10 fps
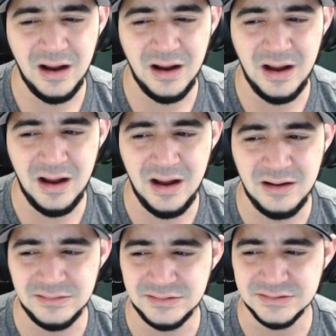
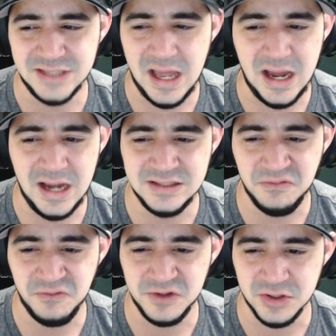Yeah, I
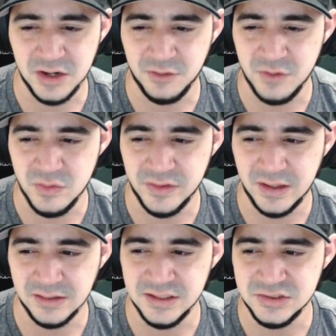definitely don't agree with
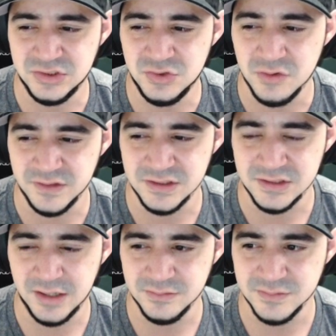at least 2 of these
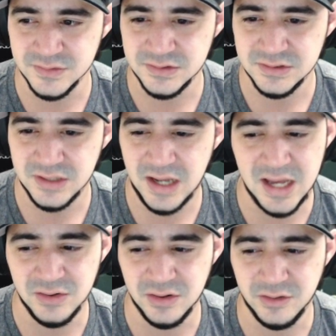items.
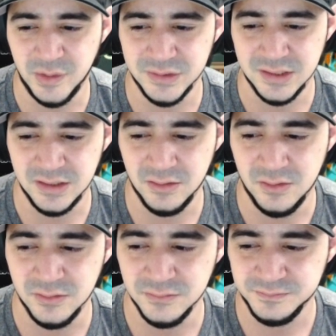I don't agree with that at
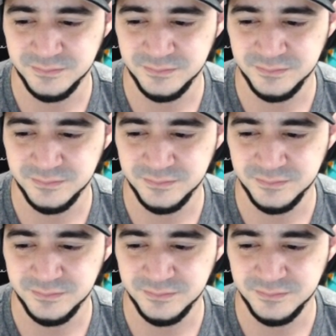all.